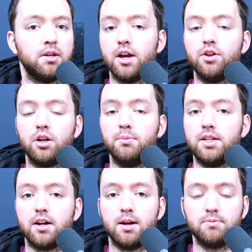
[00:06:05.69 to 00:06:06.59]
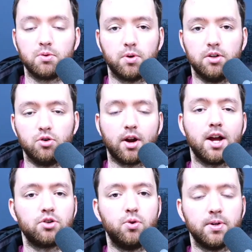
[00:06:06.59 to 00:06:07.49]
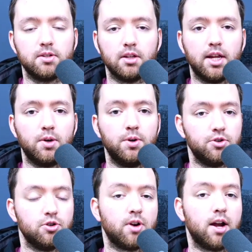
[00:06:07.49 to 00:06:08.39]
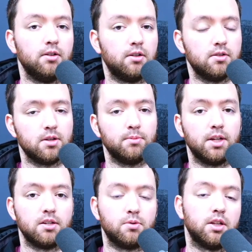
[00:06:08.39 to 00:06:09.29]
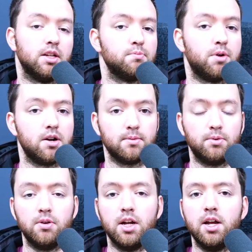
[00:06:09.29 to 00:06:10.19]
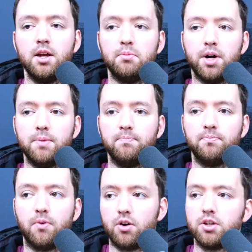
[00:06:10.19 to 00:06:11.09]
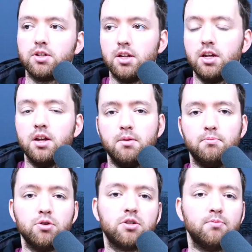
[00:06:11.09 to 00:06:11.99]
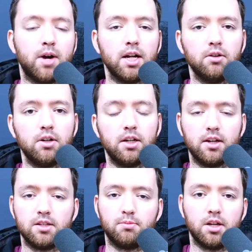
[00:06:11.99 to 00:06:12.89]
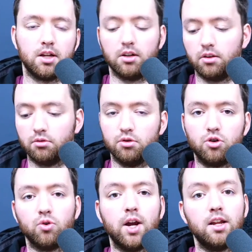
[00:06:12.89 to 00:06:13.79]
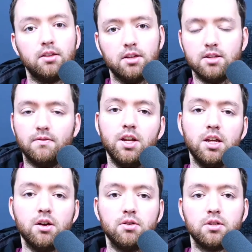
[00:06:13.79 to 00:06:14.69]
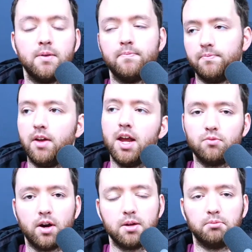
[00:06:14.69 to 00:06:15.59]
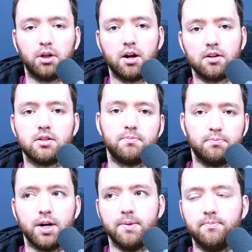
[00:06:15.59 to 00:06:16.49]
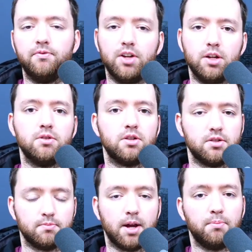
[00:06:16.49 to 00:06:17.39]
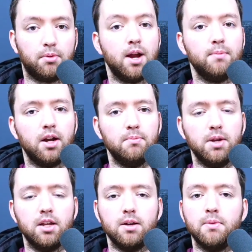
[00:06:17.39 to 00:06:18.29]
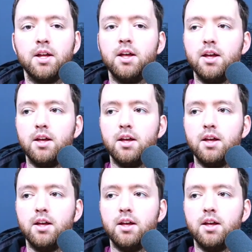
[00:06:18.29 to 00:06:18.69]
Yeah, there can be times where you crash course a language or try to learn something as quickly as possible, but honestly, most of my learning has been through creating these videos and writing blogs, but videos is my primary medium,